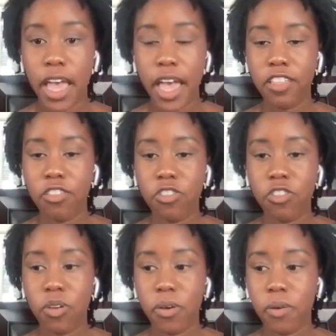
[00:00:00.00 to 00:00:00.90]
And
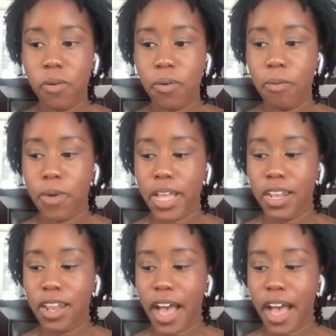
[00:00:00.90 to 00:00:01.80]
so
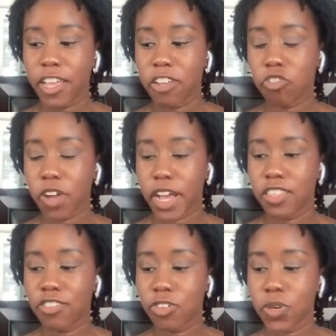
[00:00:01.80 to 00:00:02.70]
when I try
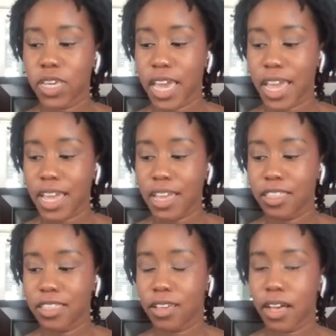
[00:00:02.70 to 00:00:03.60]
to
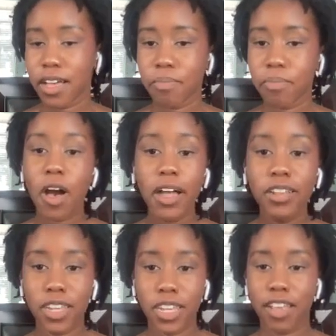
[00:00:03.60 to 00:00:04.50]
create
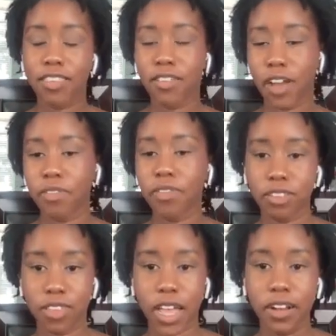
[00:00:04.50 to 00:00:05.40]
content as a graphic
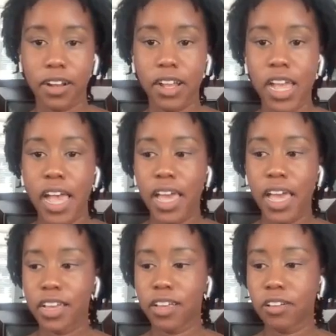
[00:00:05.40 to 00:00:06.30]
designer,
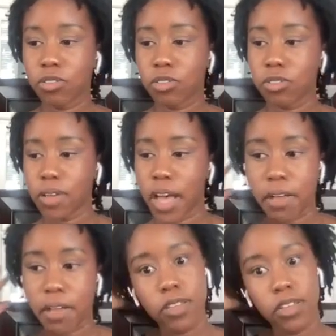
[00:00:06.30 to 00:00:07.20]
and I also
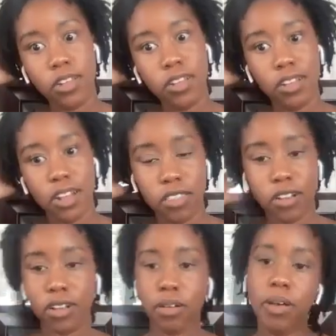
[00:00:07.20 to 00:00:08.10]
have
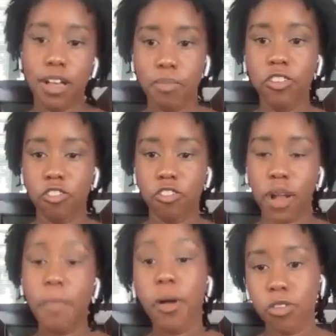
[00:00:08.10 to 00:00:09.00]
another position
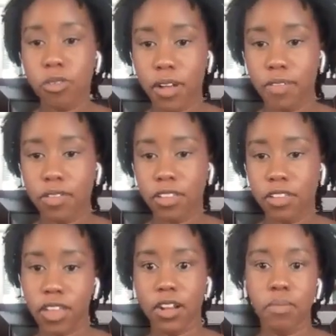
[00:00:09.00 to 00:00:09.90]
where I'm also a graphic
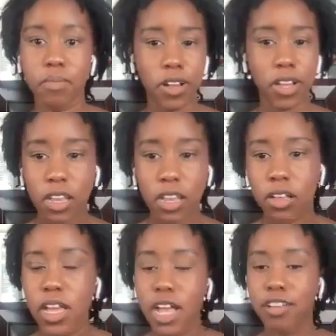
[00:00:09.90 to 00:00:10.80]
designer,
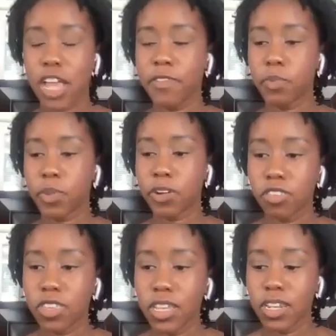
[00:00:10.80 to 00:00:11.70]
marketing type of
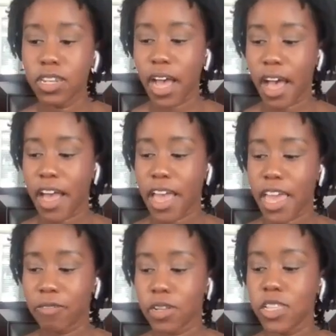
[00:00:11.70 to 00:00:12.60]
person,
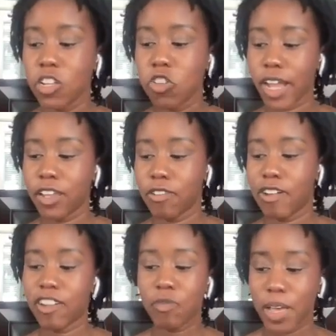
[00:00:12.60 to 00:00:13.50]
I really try to go
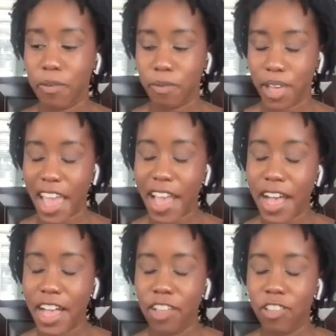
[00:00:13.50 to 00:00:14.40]
out of my way
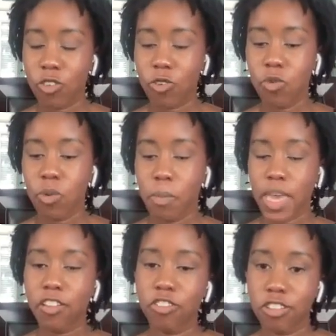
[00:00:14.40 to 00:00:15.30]
to
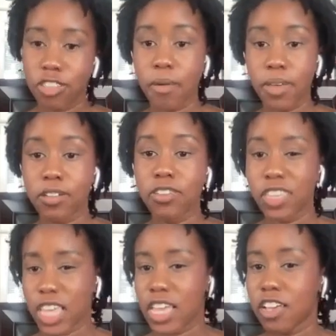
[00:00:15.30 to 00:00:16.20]
make sure that we are
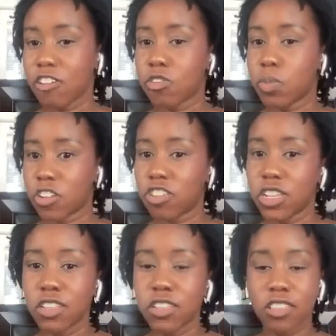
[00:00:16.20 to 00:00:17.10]
seeing
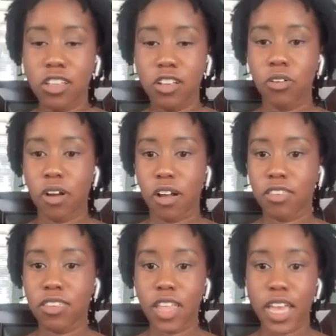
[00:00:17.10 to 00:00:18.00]
expressions
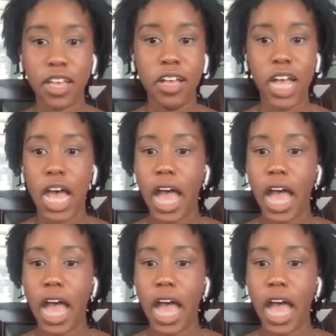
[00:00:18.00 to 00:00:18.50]
across like